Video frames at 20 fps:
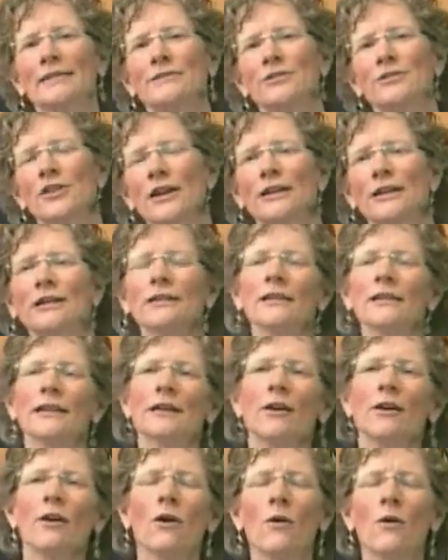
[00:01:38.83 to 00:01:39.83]
check it
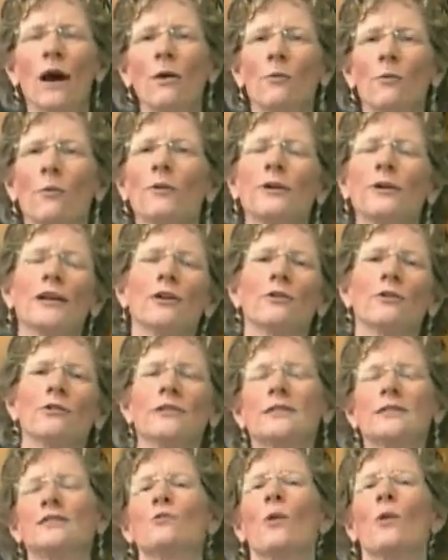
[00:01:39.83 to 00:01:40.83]
like, oh,
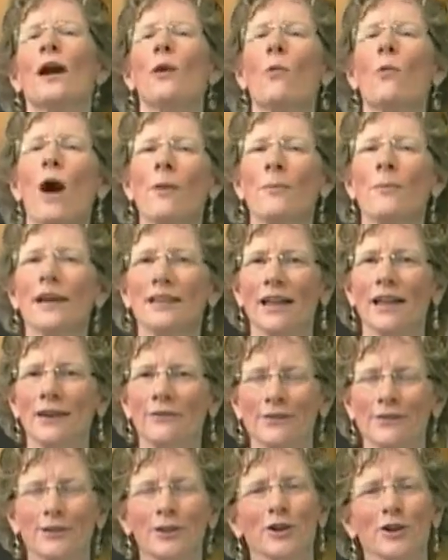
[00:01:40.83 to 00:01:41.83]
this is the way I want my
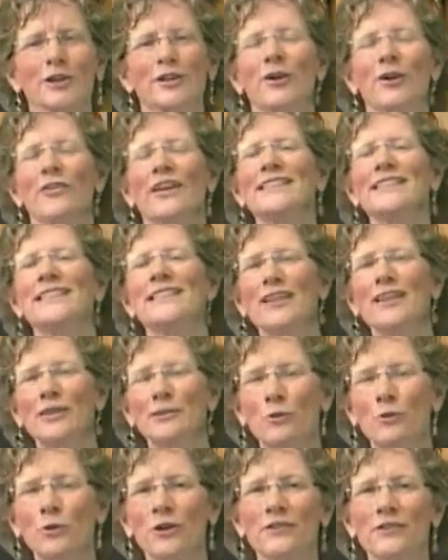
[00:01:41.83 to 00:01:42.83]
life to look. No, that's not the
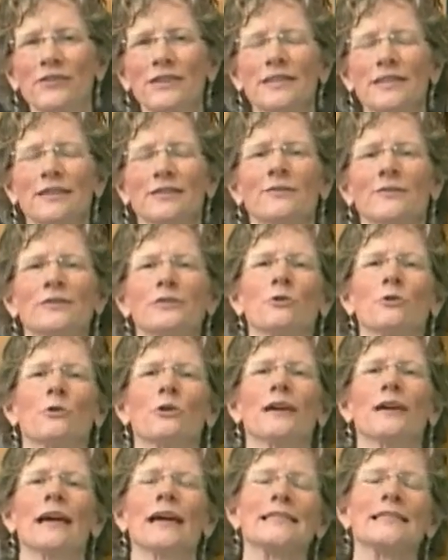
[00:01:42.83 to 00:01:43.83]
point of this
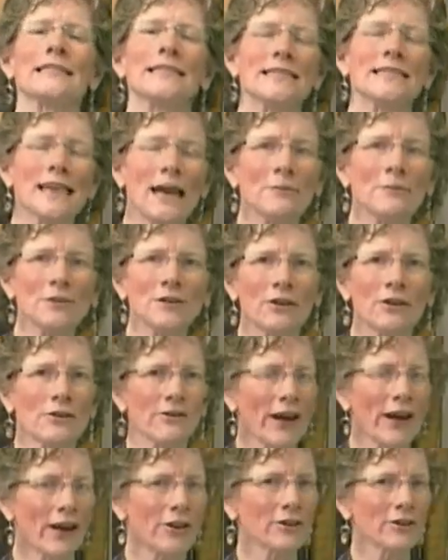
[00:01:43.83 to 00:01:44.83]
inventory. A snapshot of
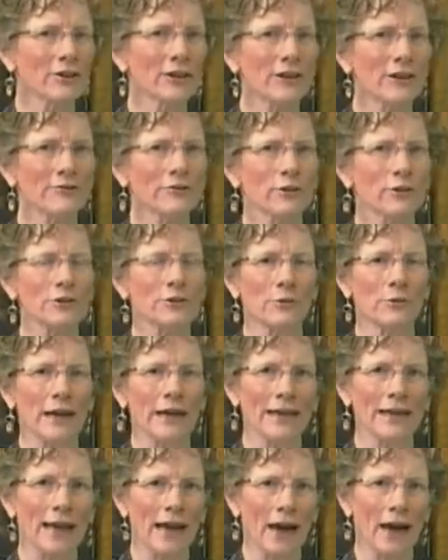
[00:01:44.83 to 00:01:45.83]
how your life looks
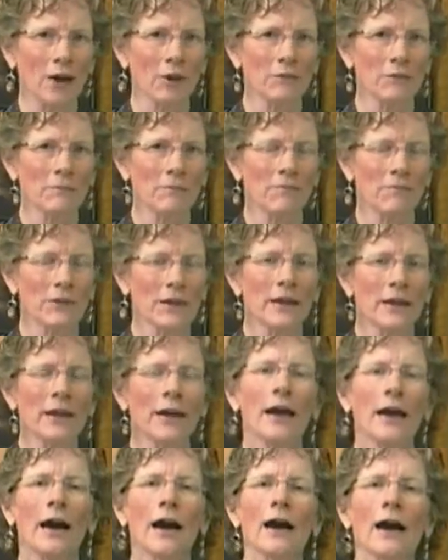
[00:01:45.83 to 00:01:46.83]
right now,
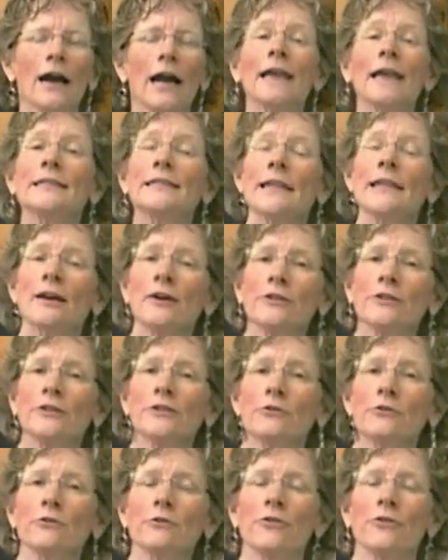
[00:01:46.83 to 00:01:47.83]
and tell the
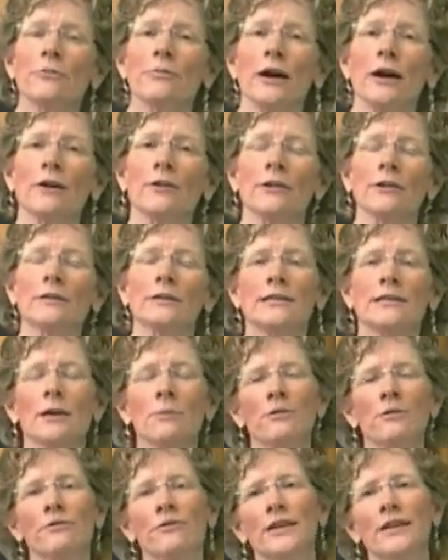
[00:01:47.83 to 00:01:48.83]
truth about it.
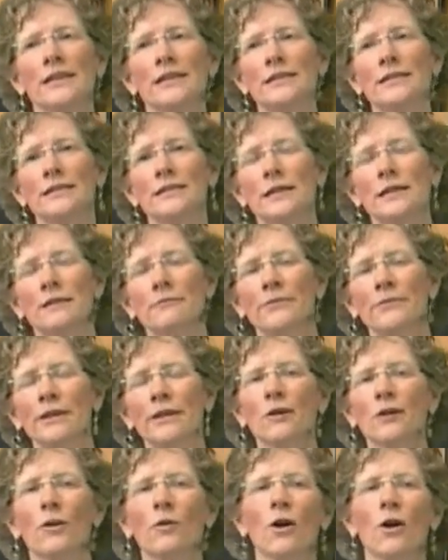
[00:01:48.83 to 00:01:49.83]
Some of these,
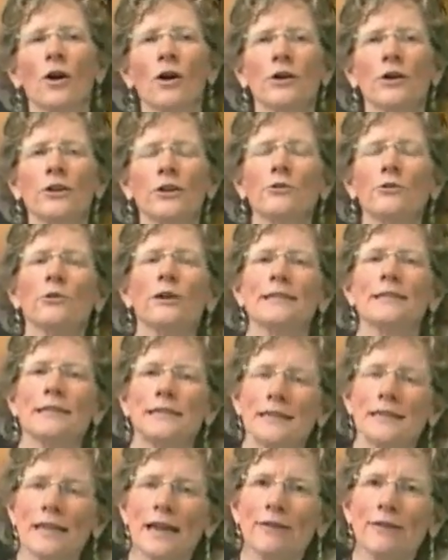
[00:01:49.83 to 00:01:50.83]
are you get
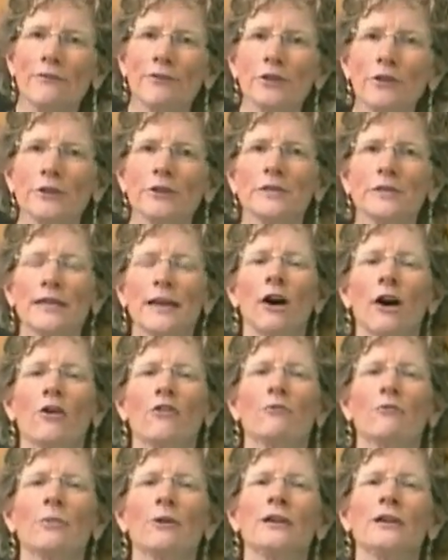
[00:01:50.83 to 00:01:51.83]
to say for
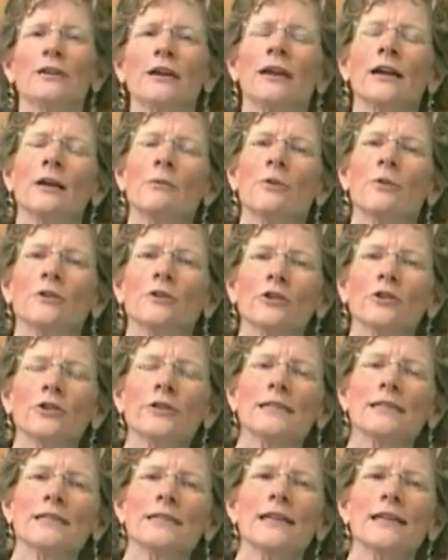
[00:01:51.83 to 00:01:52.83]
yourself, but
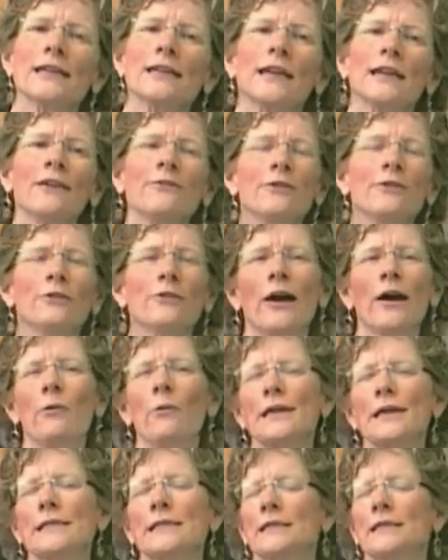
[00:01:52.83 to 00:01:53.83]
look to say if you're that
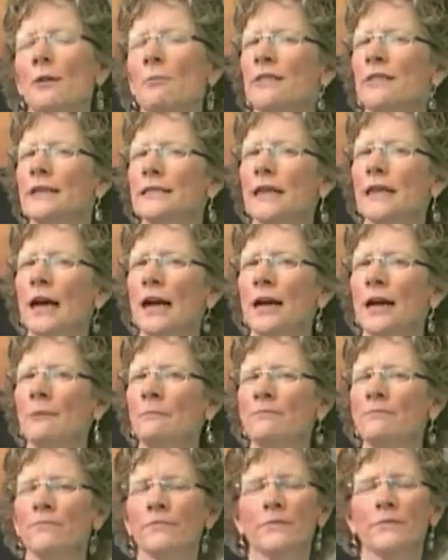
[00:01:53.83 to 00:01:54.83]
way some of the
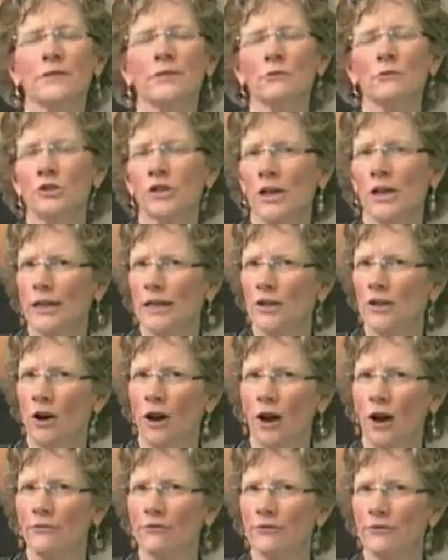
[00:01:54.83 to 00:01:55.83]
time, don't check it
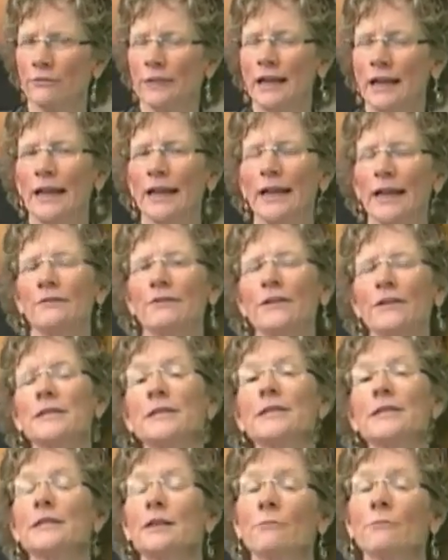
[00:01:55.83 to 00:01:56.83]
off. If this
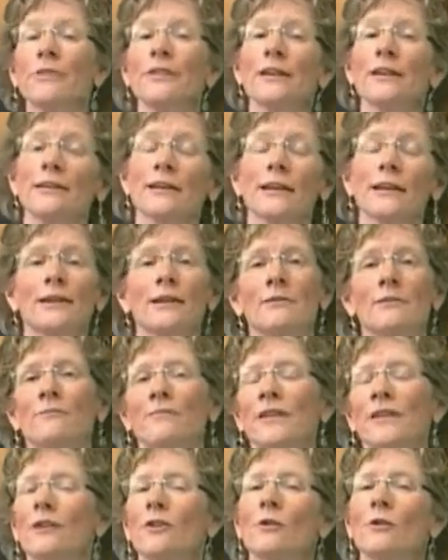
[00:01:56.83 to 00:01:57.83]
is something like,
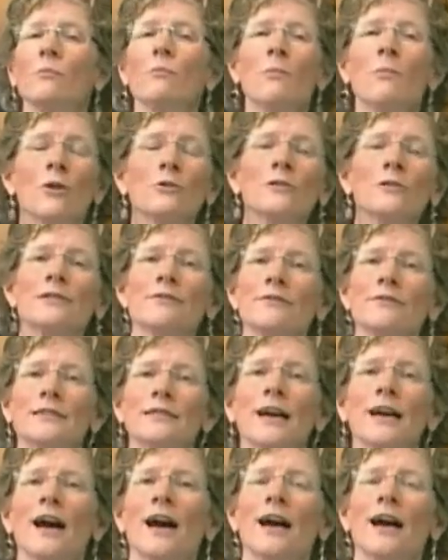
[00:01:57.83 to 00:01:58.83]
most of the
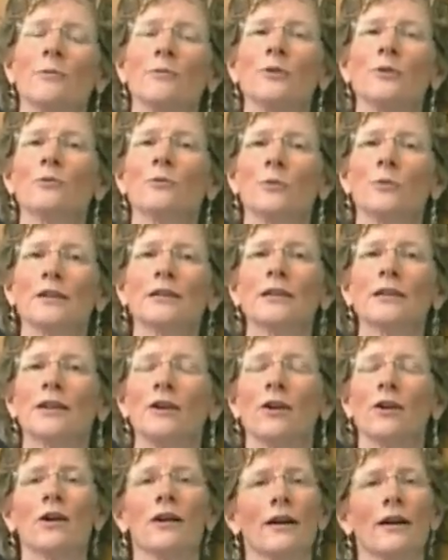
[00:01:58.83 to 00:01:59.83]
time you really
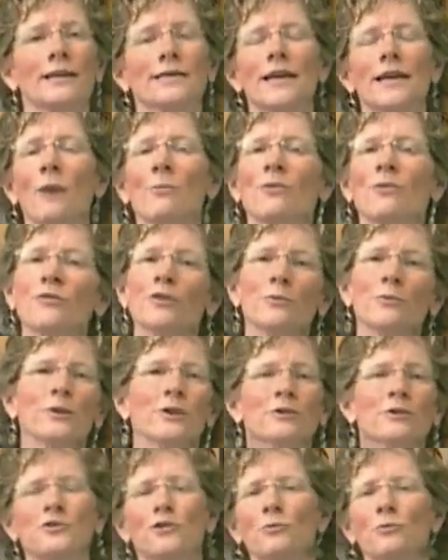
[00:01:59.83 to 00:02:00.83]
are on top of your
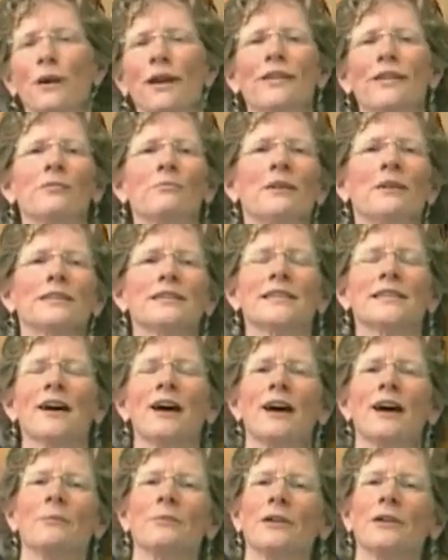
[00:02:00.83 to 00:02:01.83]
bills, you pay them on
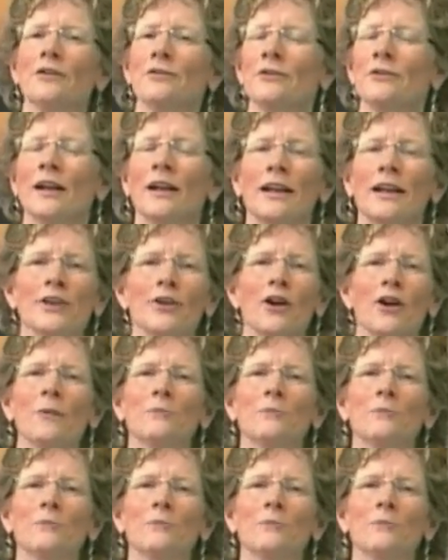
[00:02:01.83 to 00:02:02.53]
time, and you're